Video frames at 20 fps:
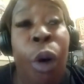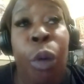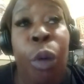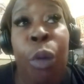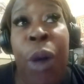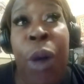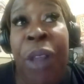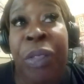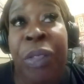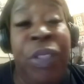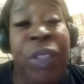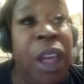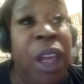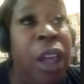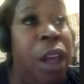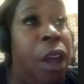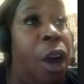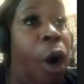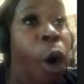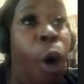with
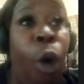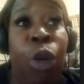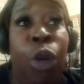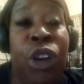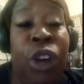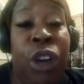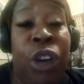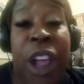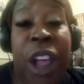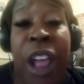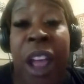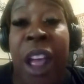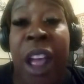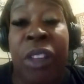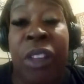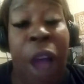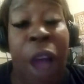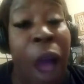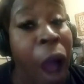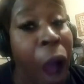the older
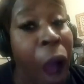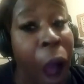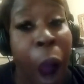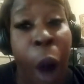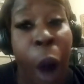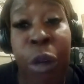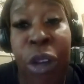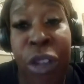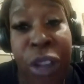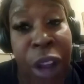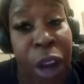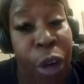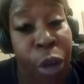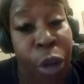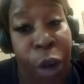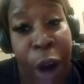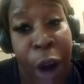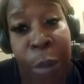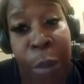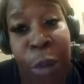kids, I was in
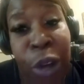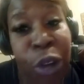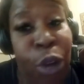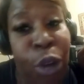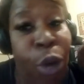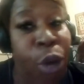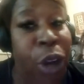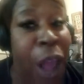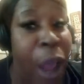grammar school.